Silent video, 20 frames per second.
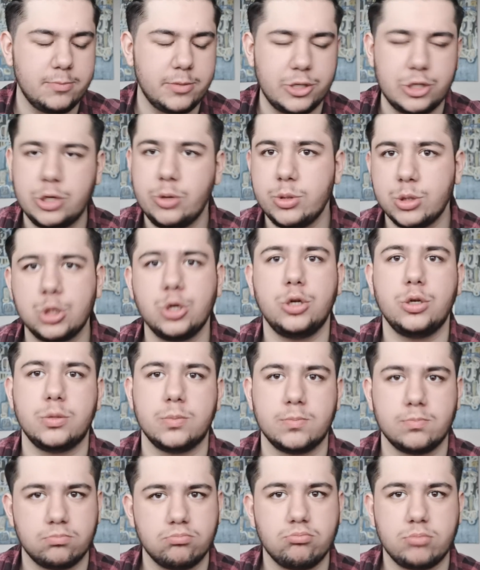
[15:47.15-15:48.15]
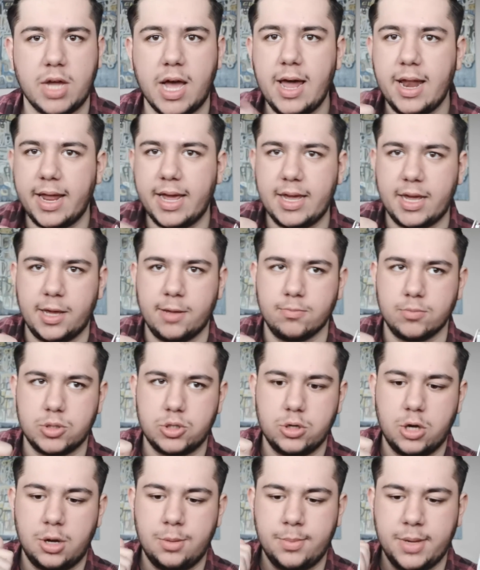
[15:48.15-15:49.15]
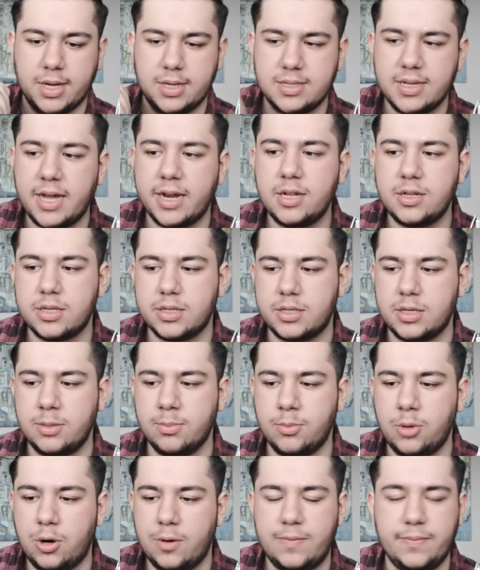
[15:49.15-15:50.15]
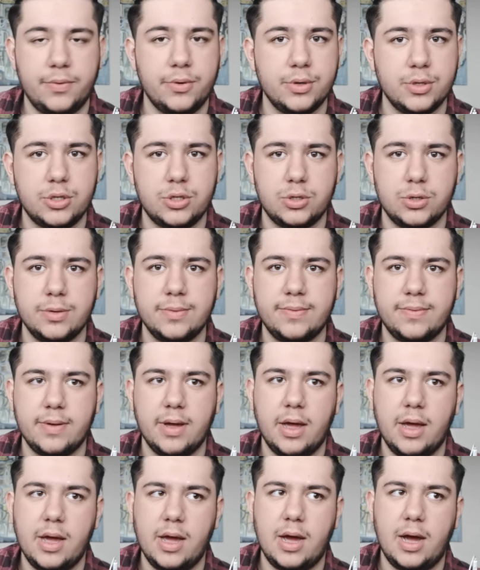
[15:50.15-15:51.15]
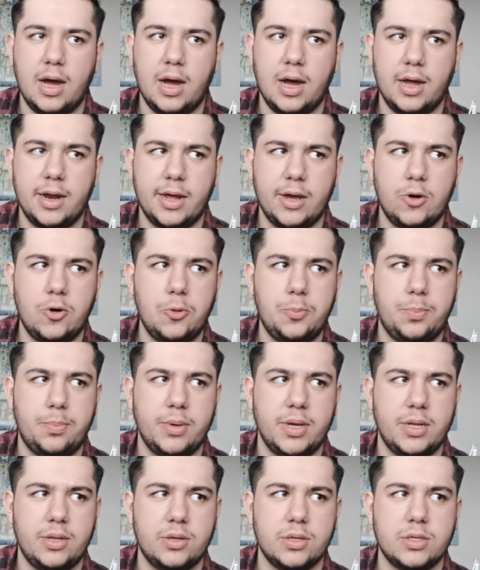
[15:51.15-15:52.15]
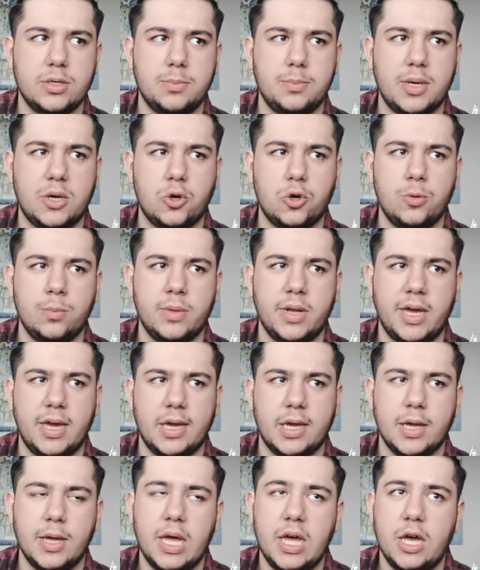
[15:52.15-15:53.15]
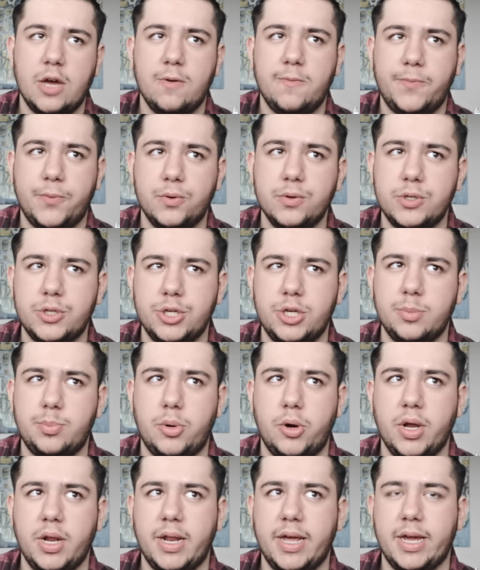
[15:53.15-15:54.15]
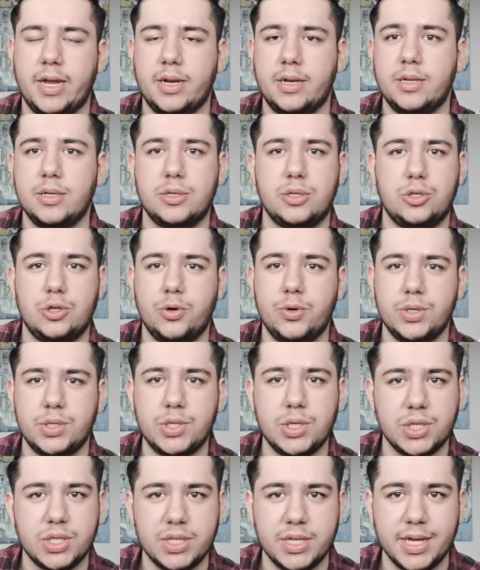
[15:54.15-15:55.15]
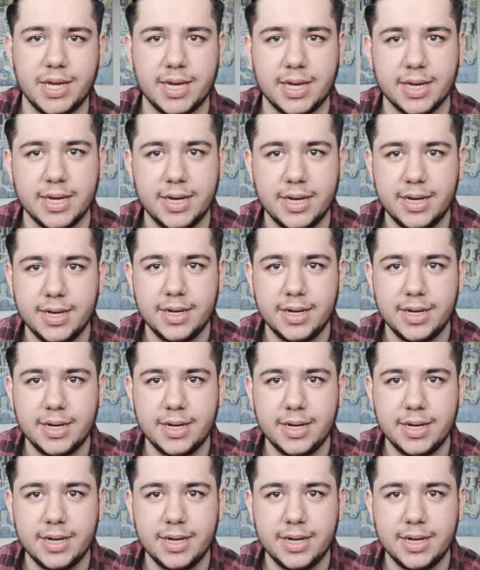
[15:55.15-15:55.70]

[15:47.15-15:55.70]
The show is good. I like it. So I'm excited to see more fun stuff, and I hope it doesn't become like fun to the point like this show is just like